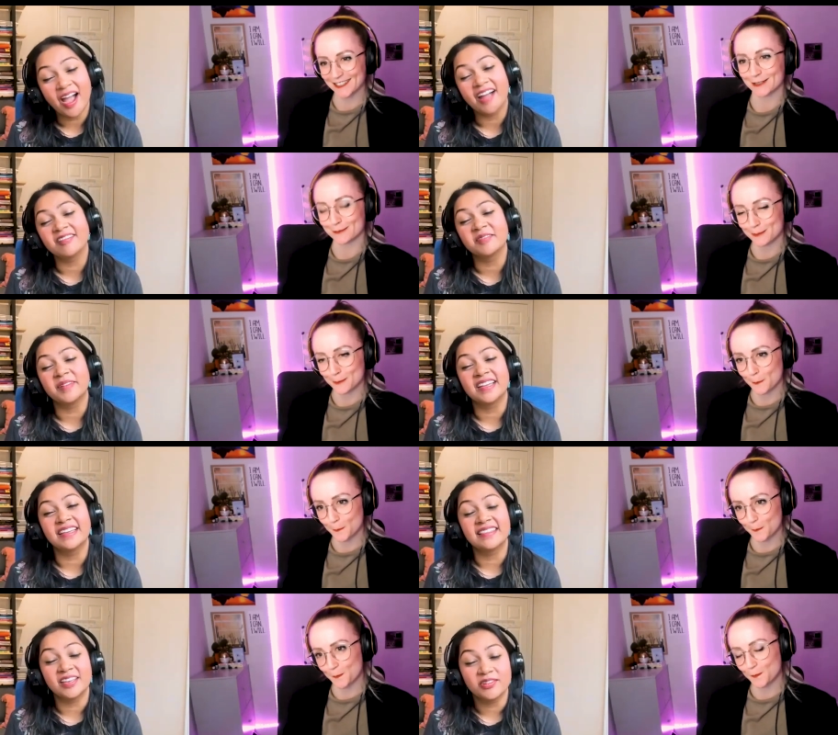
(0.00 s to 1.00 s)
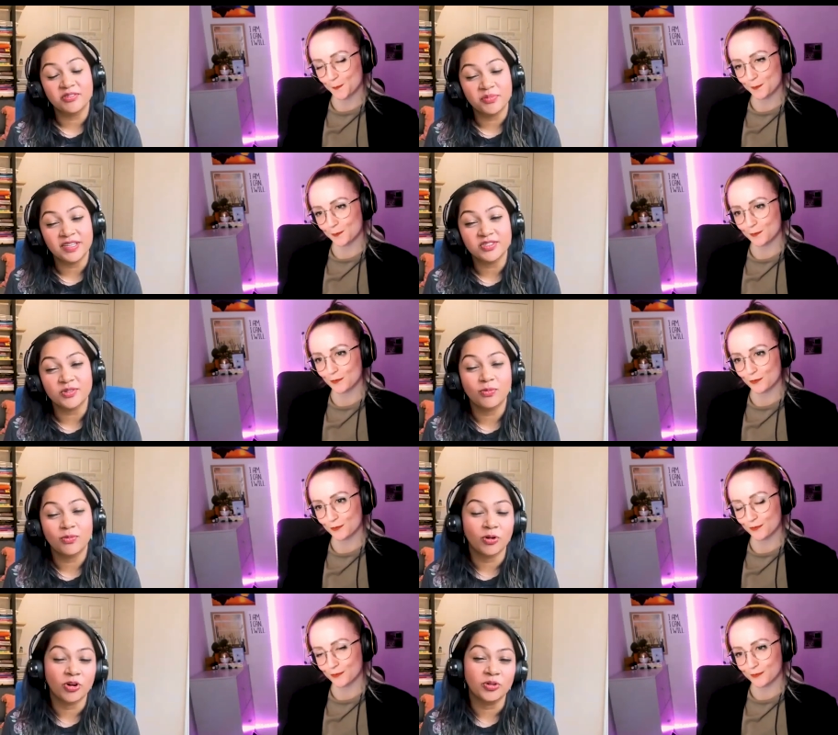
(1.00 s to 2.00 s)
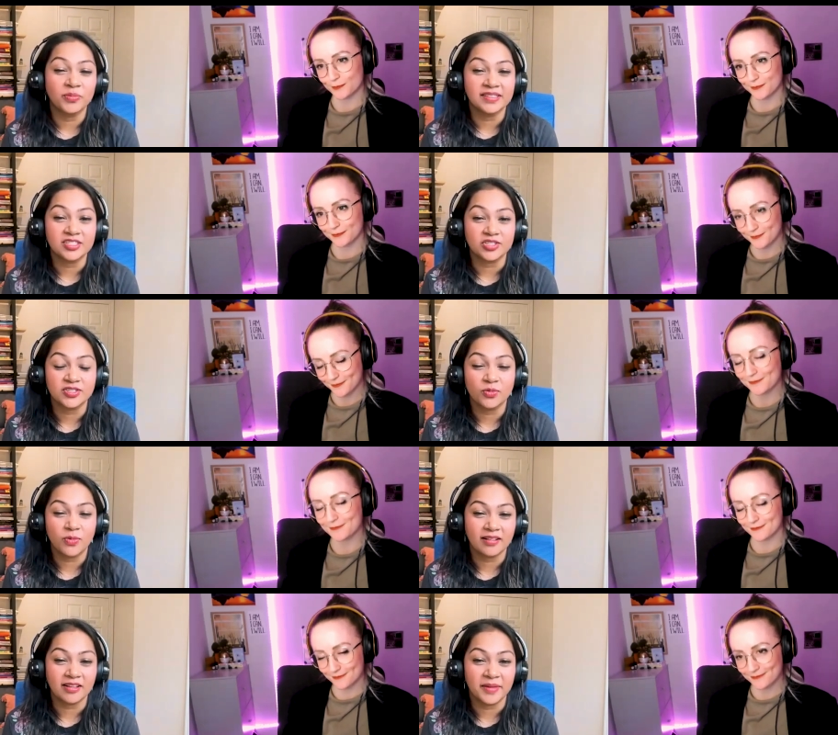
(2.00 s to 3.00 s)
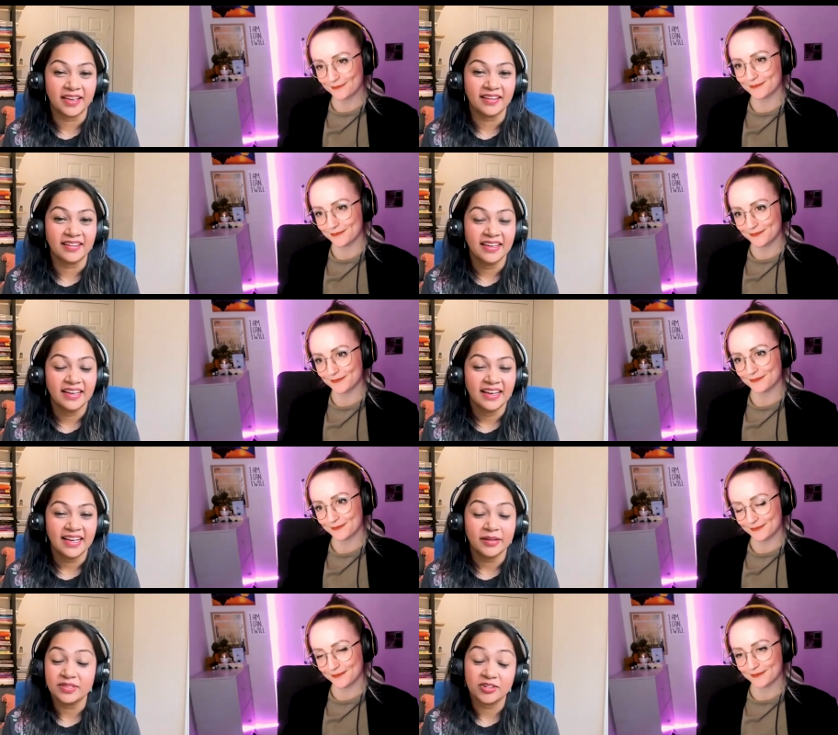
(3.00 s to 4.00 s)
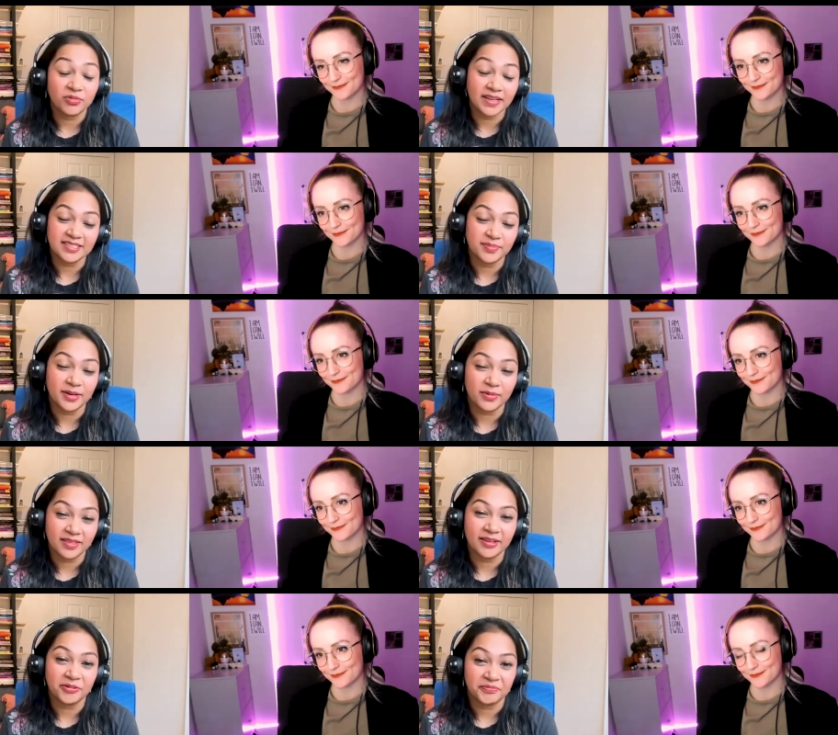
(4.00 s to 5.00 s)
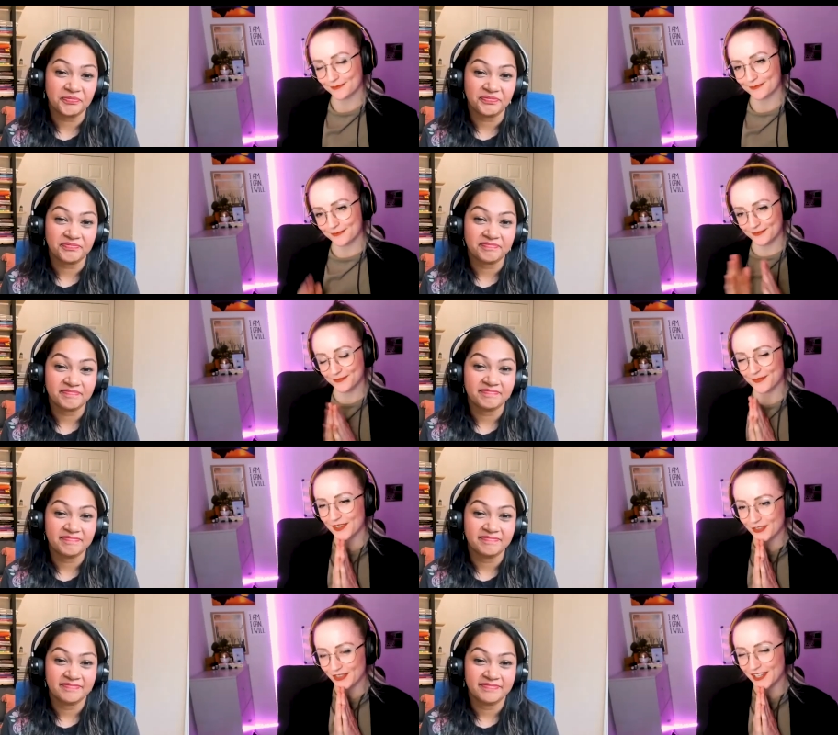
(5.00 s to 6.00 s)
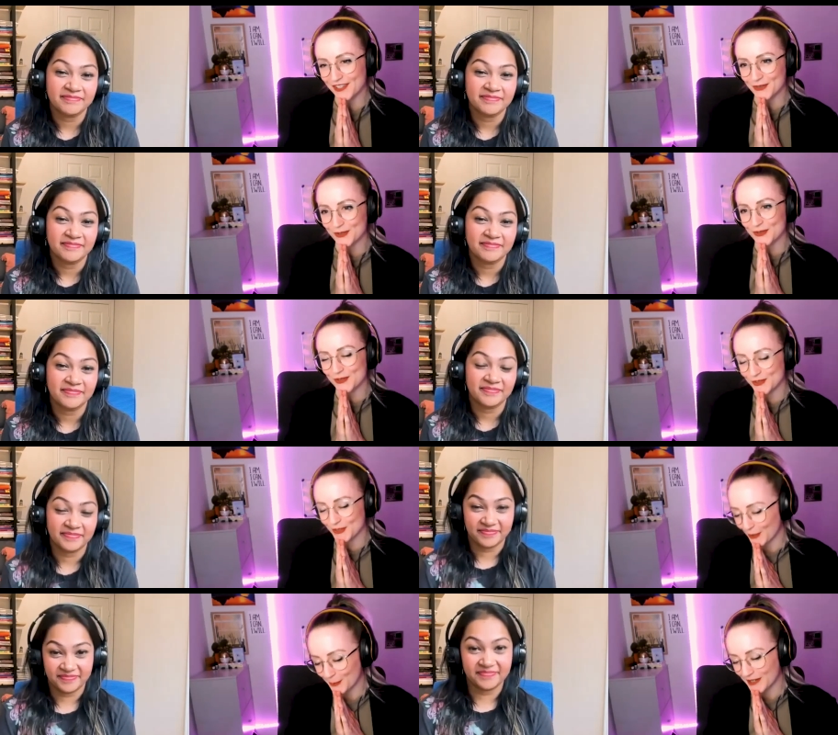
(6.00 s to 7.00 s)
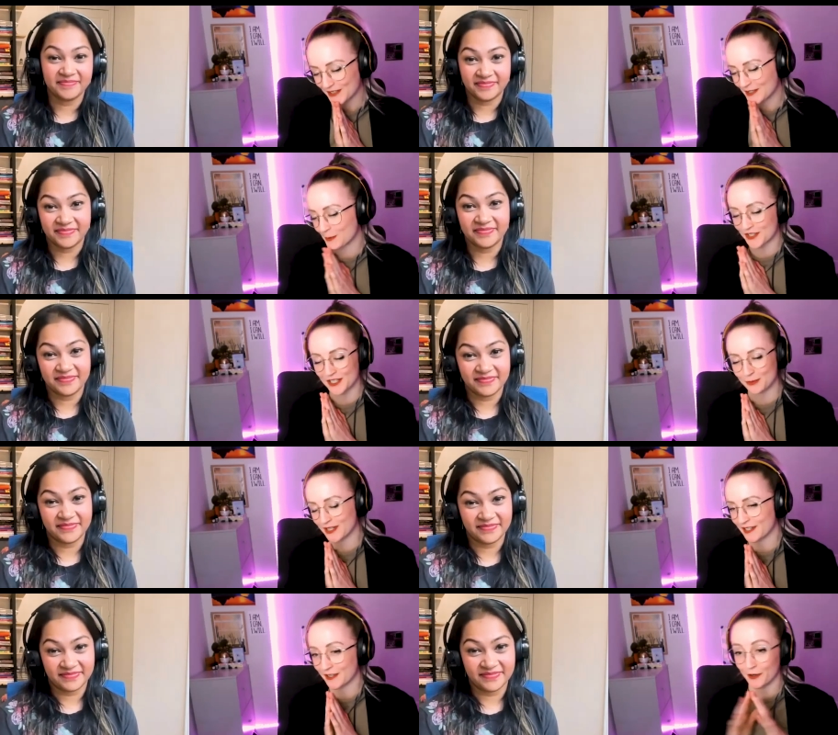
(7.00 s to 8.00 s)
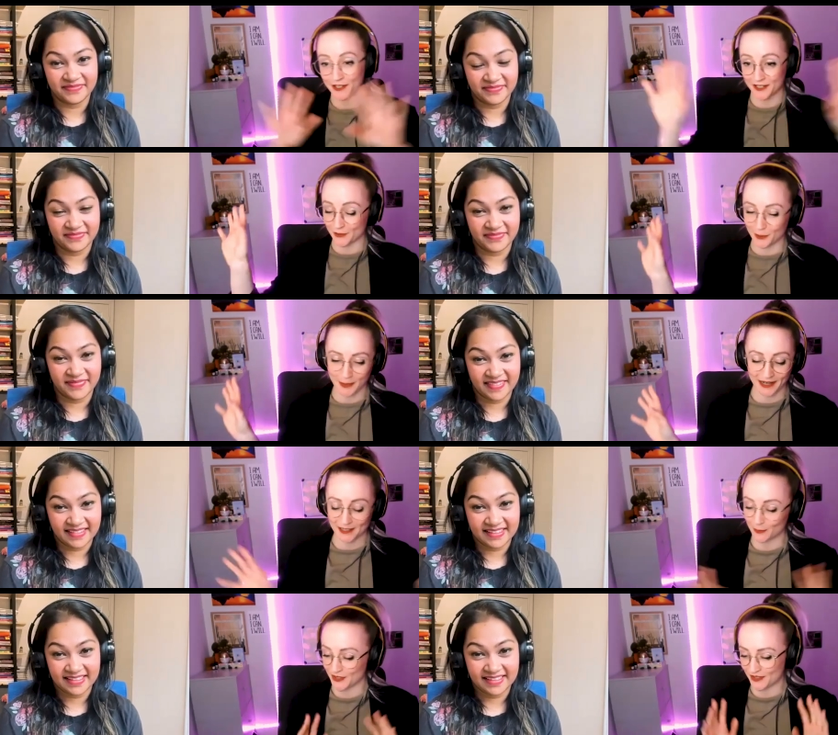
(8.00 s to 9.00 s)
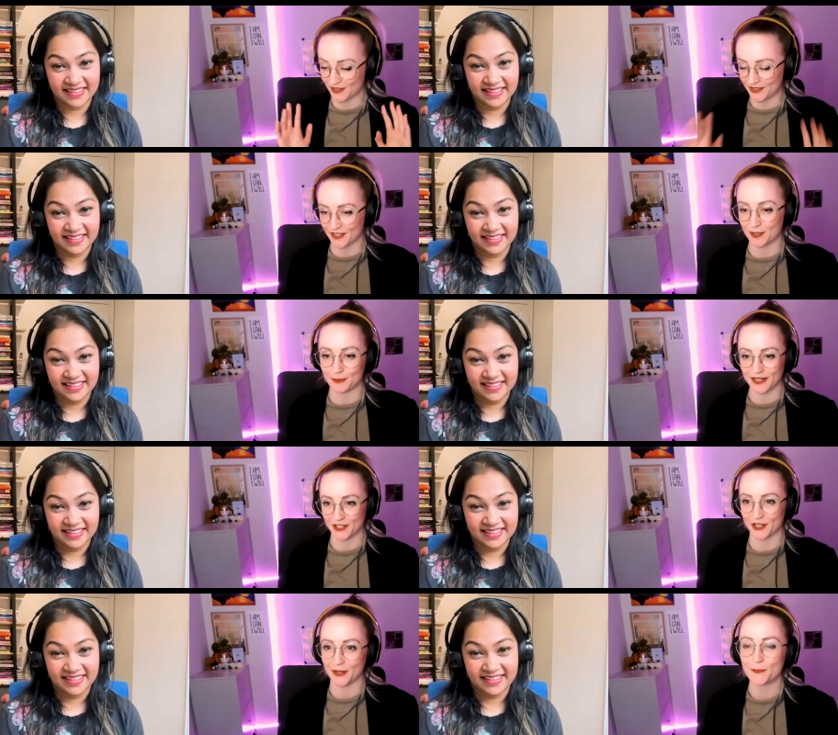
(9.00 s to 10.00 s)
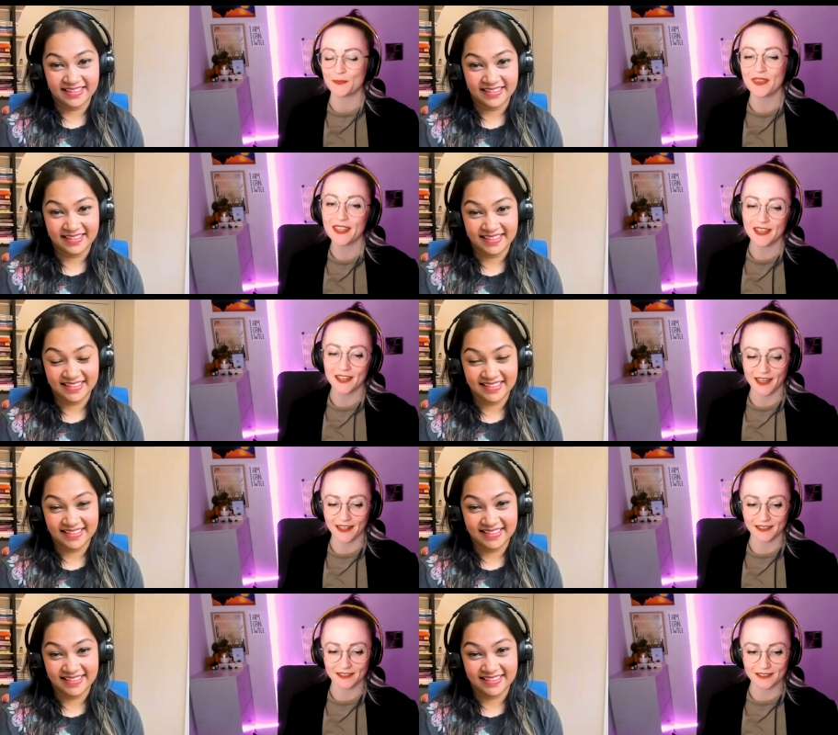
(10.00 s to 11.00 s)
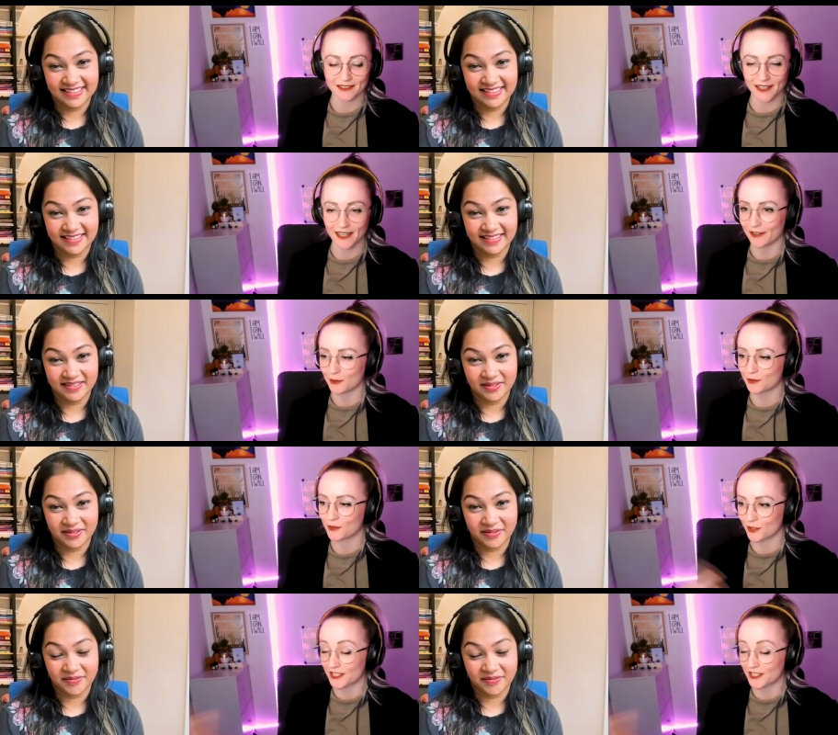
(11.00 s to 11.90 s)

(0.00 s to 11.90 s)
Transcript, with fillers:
Speaker 1: having me. Thank you for being so warm and just so welcoming. It was great to be with you.
Speaker 2: Thank you so much. It was literally the honor is all mine. It was such a pleasure. And yeah, to